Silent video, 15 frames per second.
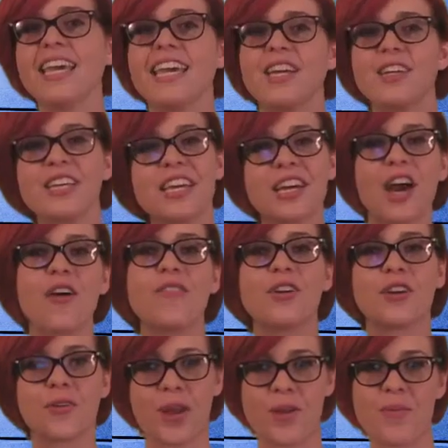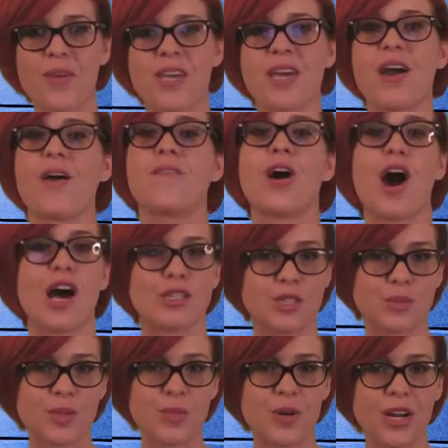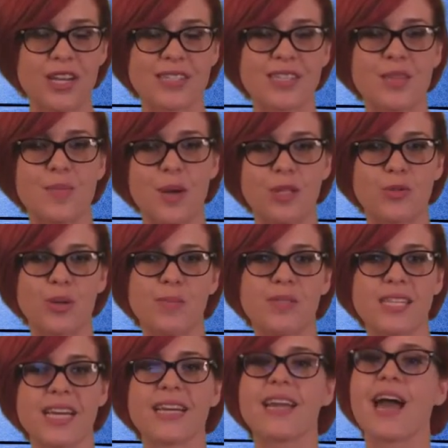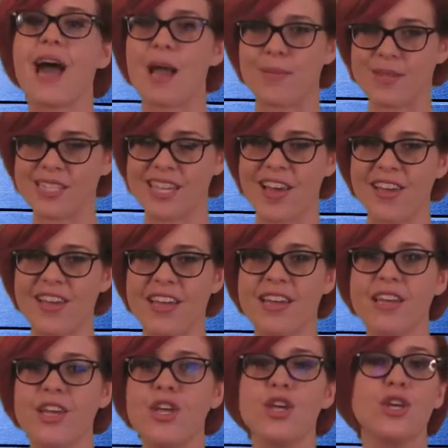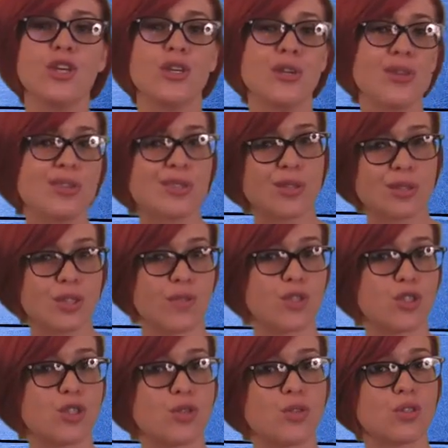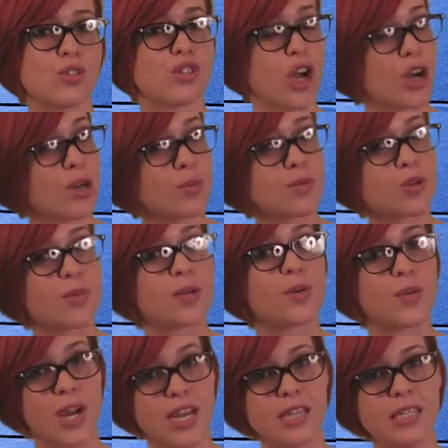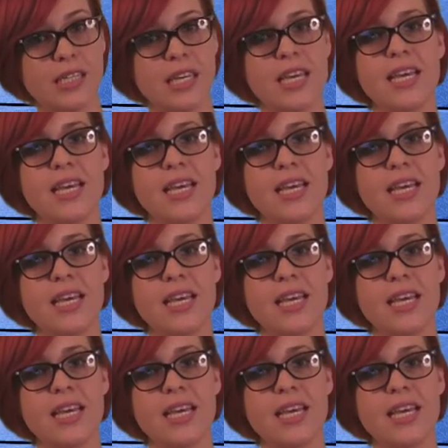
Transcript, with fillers: Here to kick off a great week of awesome new products on the Petra website, I'm Natalia. You know the soles of your shoes are shock absorbent, right?